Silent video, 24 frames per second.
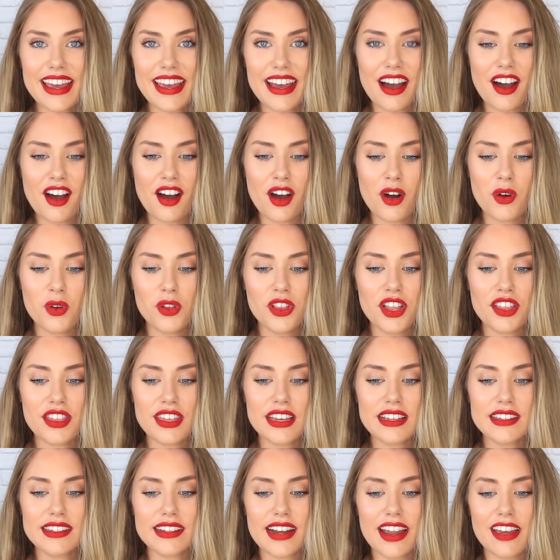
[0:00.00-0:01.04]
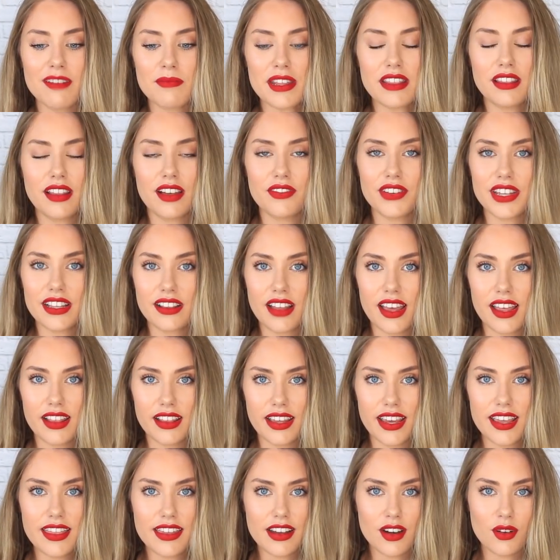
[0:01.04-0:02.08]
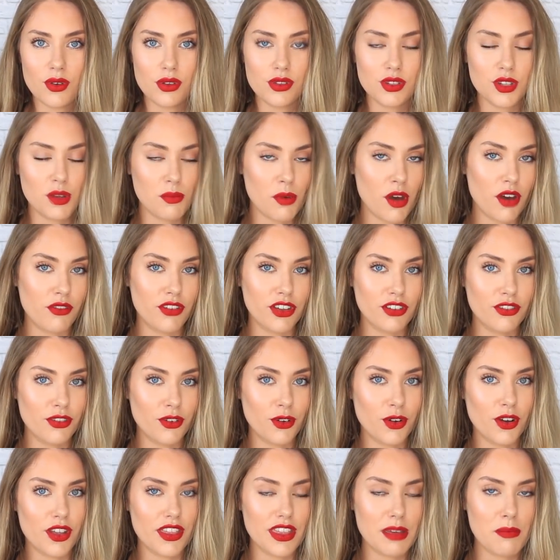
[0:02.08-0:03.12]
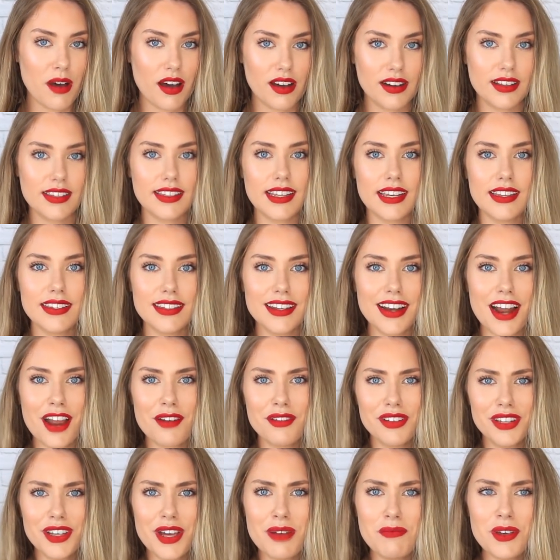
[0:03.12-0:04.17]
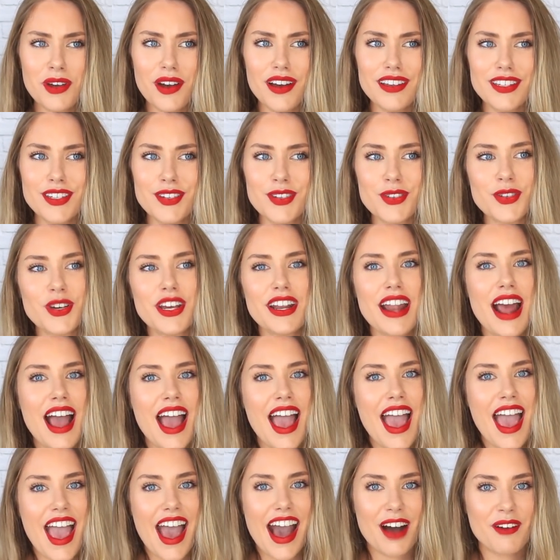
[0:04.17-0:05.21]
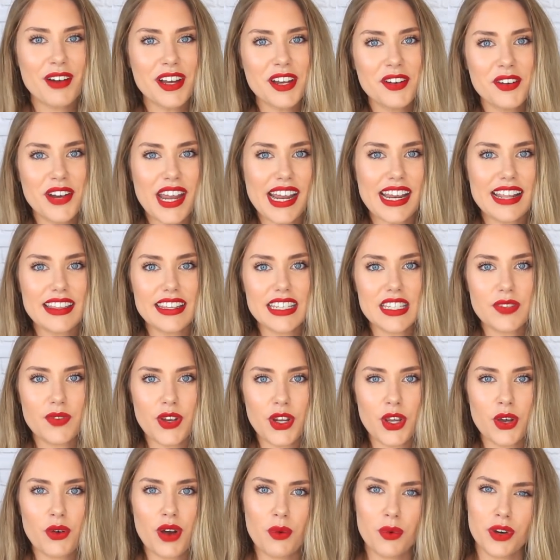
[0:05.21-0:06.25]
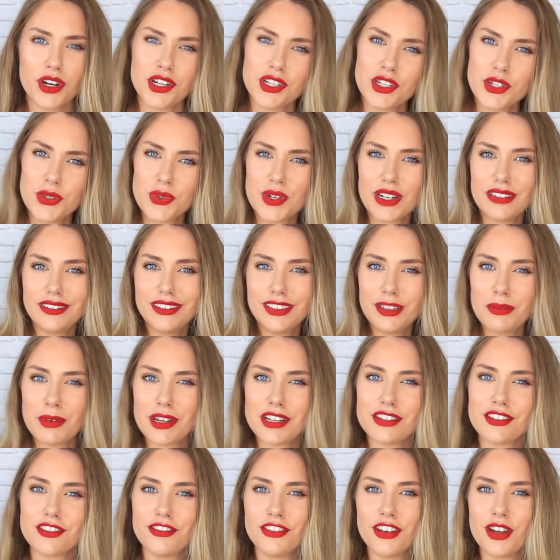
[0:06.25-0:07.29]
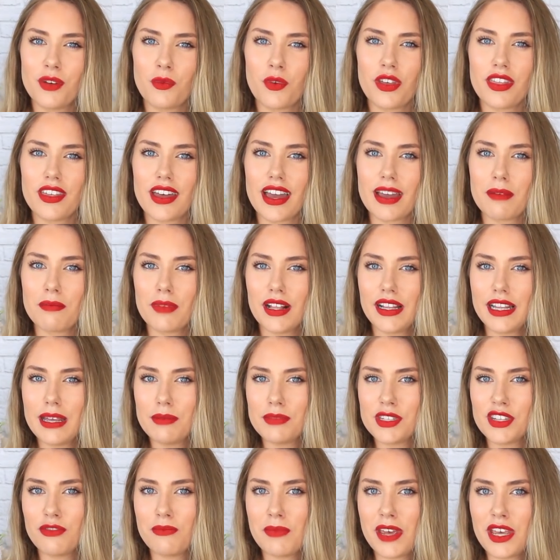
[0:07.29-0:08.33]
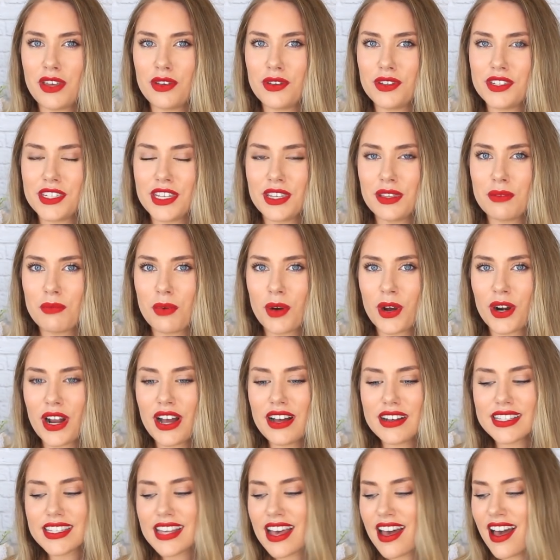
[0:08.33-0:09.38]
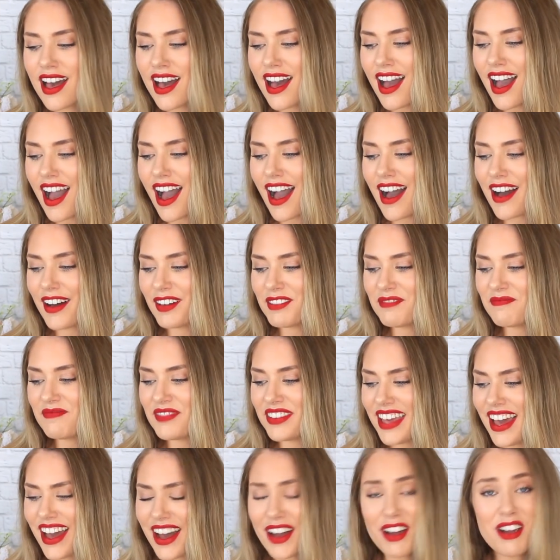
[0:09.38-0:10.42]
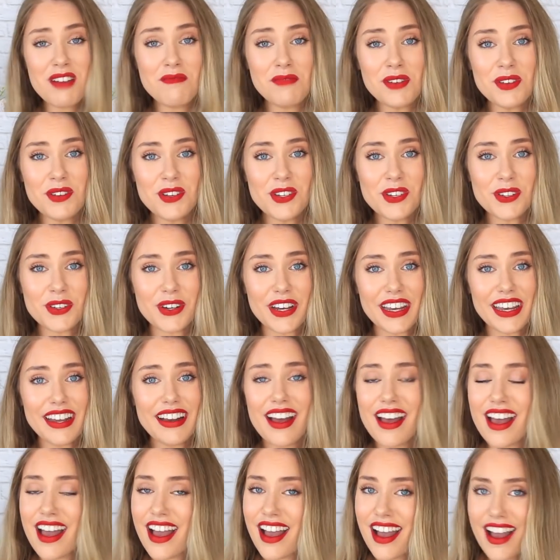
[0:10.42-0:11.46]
they are all the things that I've been loving lately that are also perfect for the party season. I really hope you guys enjoyed how I created this video. I wanted to do it a little bit different with like clips of me using the products. Yeah, I hope you enjoyed.